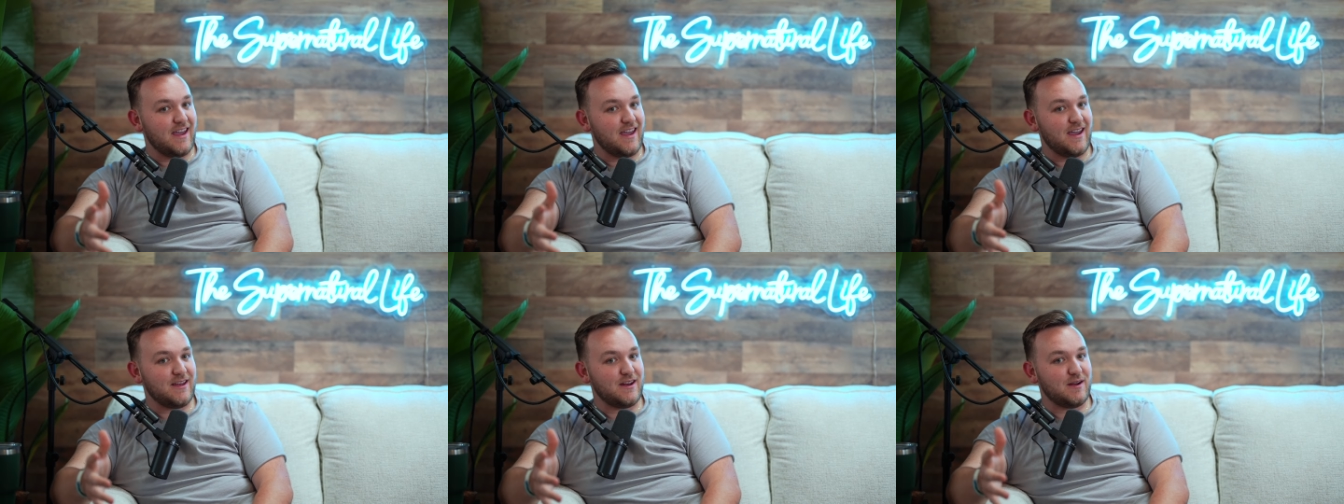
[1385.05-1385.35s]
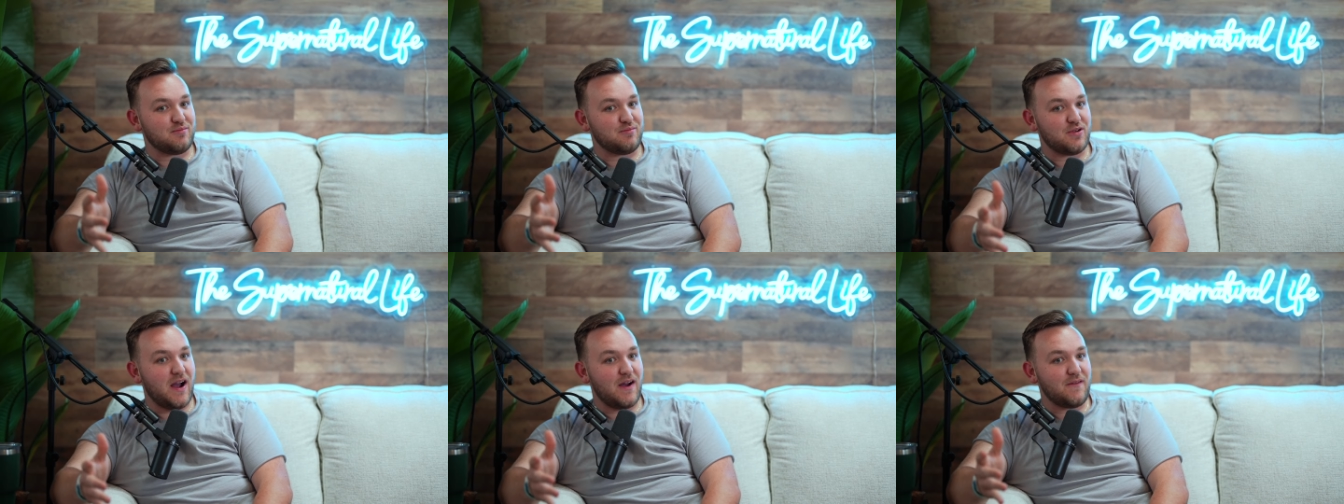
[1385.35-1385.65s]
And a
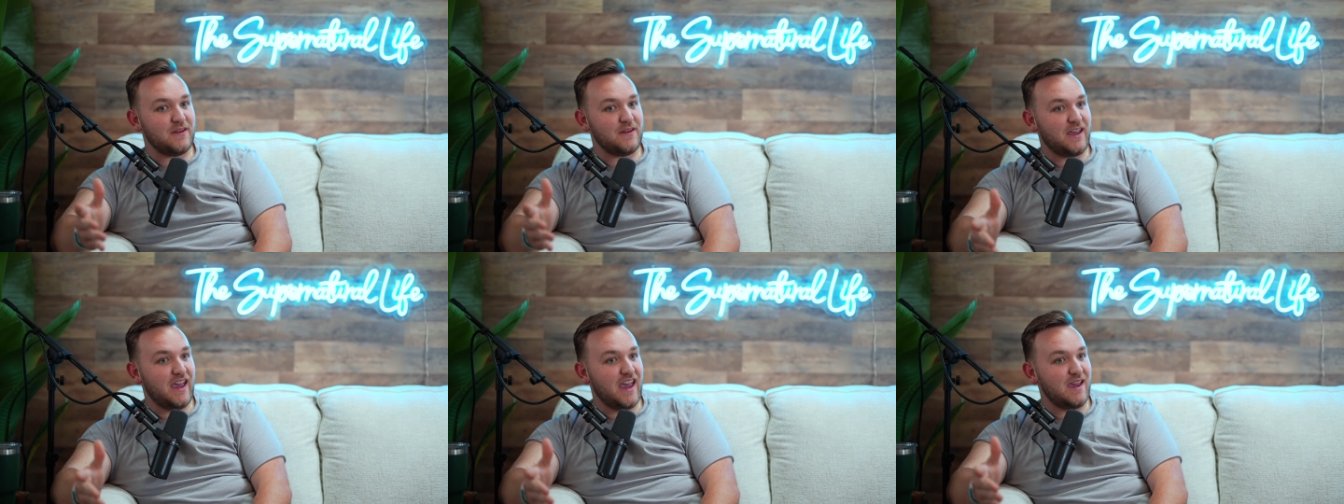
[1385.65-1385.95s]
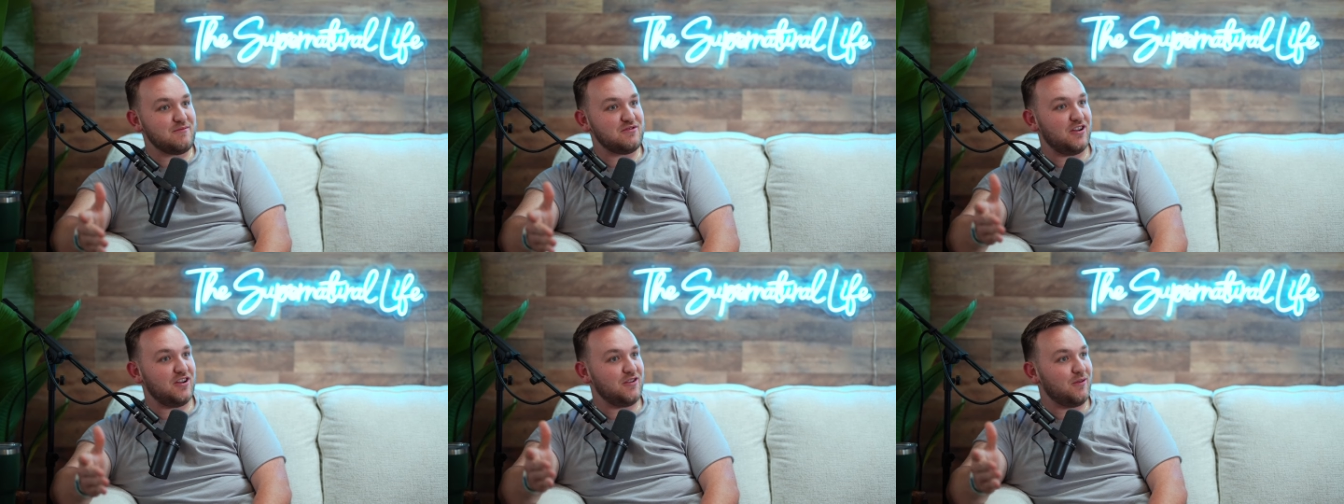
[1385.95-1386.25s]
prophet
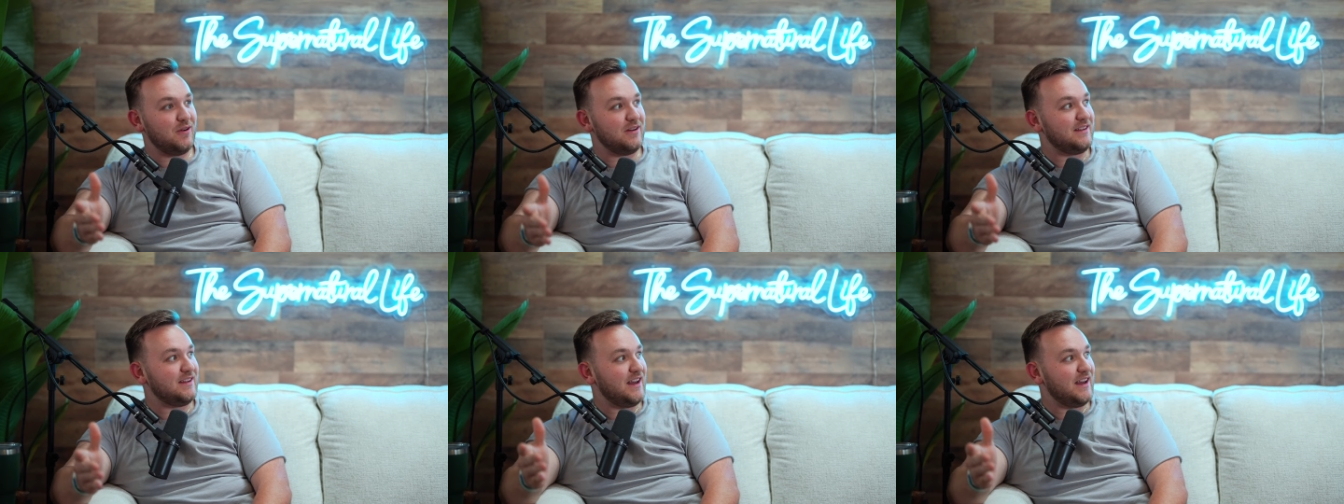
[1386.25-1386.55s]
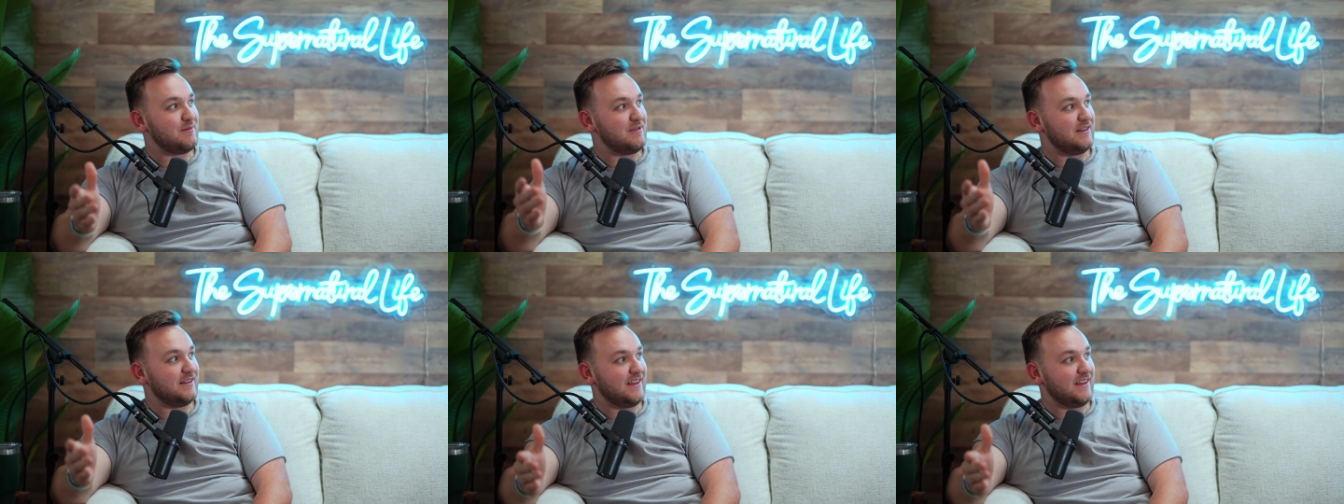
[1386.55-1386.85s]
came and anointed
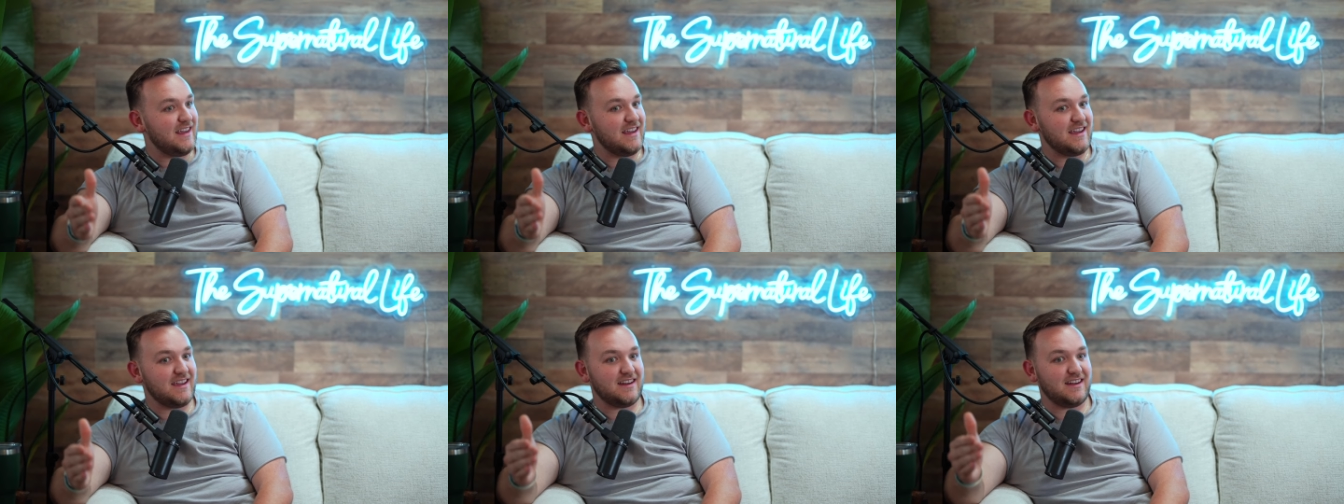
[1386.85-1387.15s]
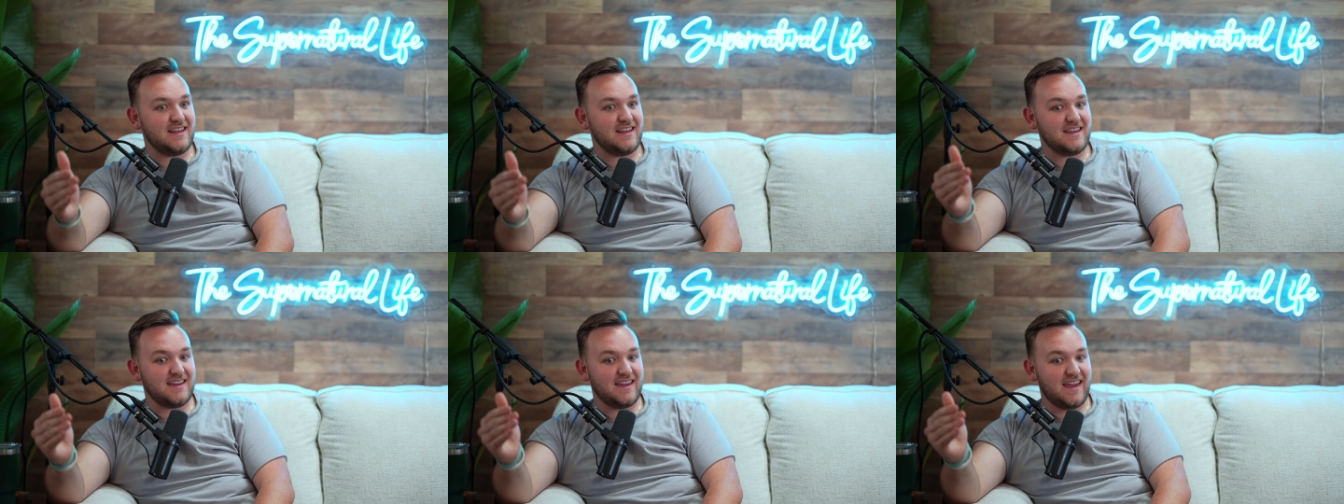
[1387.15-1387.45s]
him as king and
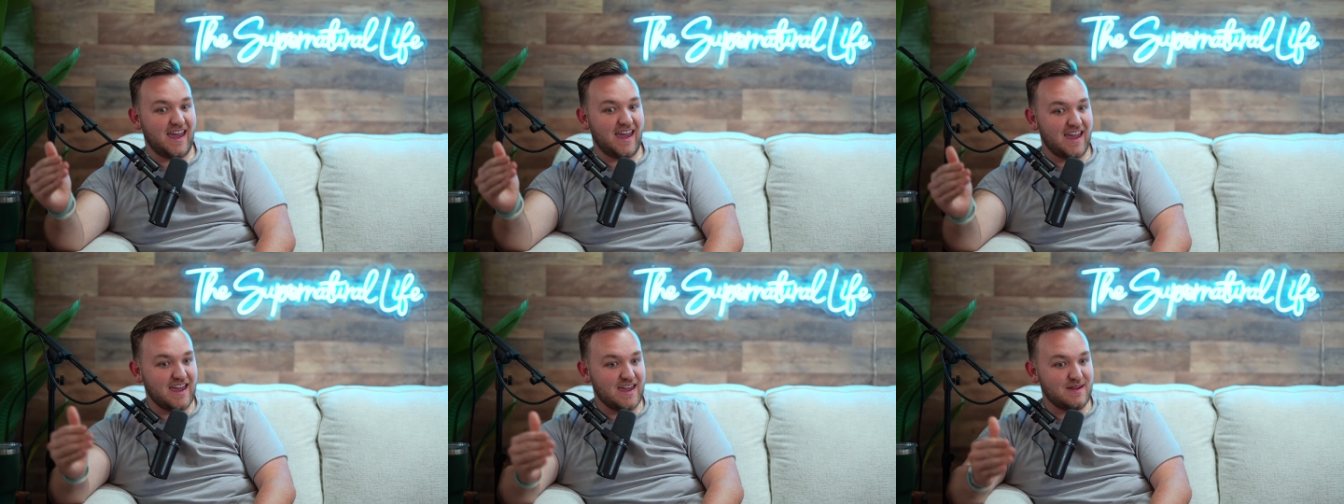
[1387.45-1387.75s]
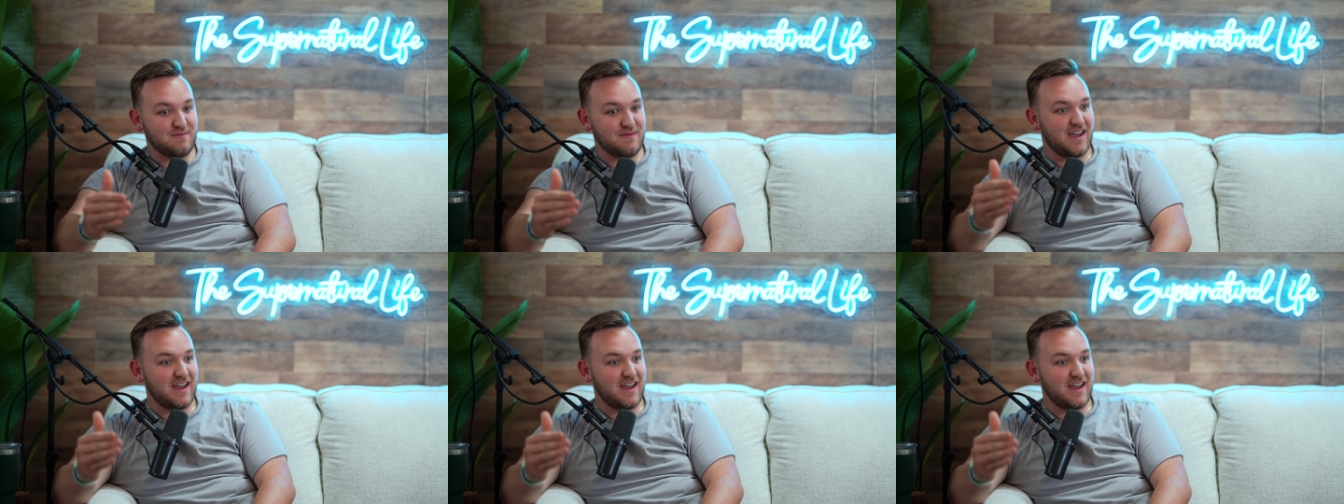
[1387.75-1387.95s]
he came